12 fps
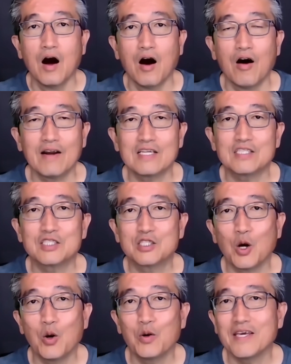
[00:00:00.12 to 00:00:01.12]
All right,
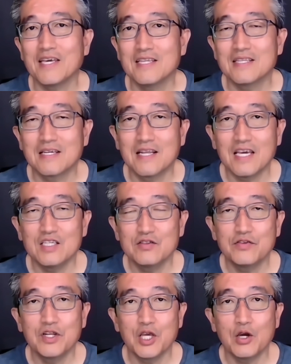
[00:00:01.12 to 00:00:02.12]
so in today's
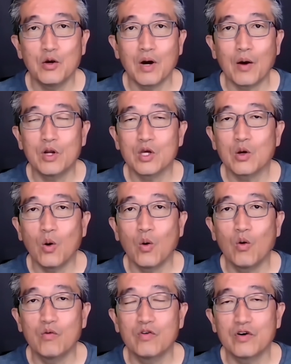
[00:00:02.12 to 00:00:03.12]
video, I want to
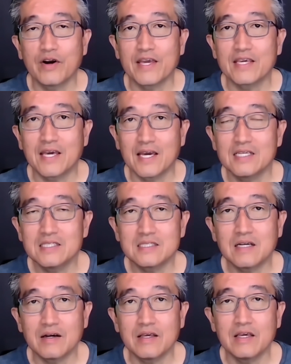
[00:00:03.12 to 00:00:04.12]
go over a case
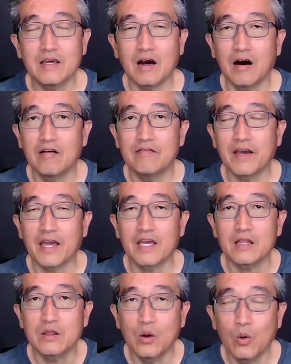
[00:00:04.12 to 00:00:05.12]
study of
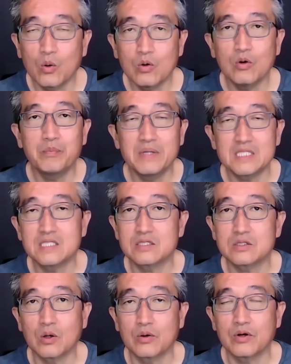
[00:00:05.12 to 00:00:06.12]
a local
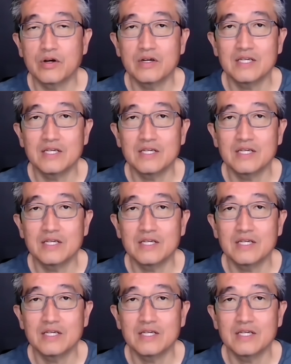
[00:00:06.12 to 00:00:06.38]
business owner.